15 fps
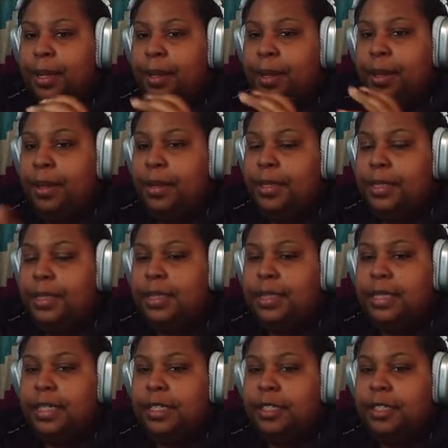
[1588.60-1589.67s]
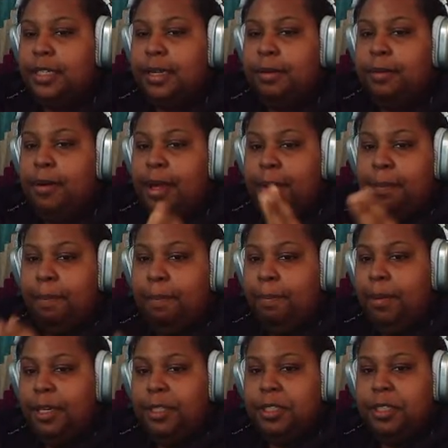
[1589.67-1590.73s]
go to the section they want,
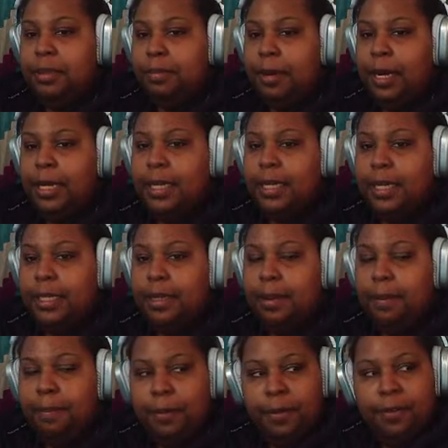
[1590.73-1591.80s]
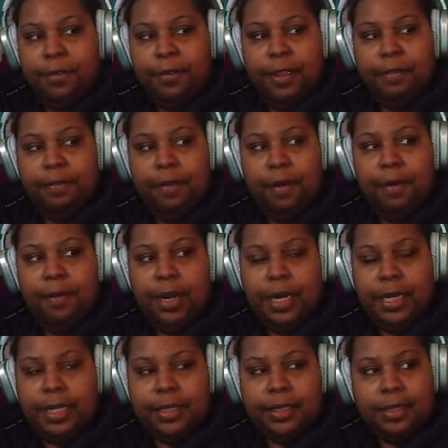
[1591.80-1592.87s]
purchase a product, move it
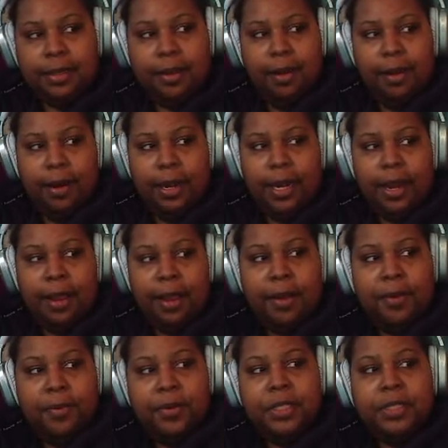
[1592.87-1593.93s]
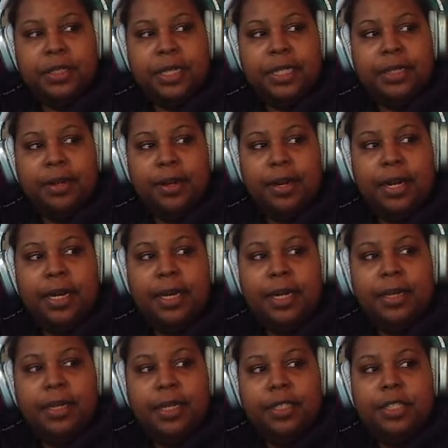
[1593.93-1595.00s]
forward into the cart. Once they're at the cart,
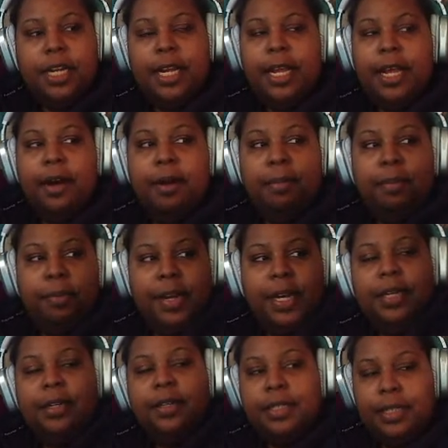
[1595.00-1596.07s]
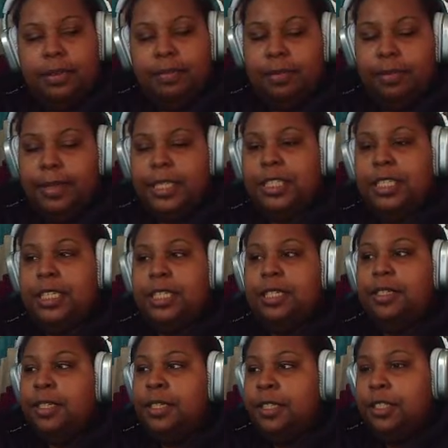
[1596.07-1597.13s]
click checkout, provide all their
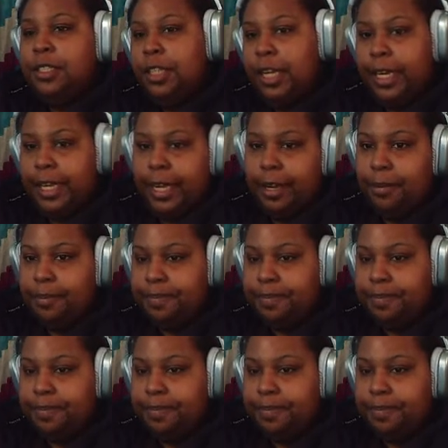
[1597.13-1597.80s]
information, checkout.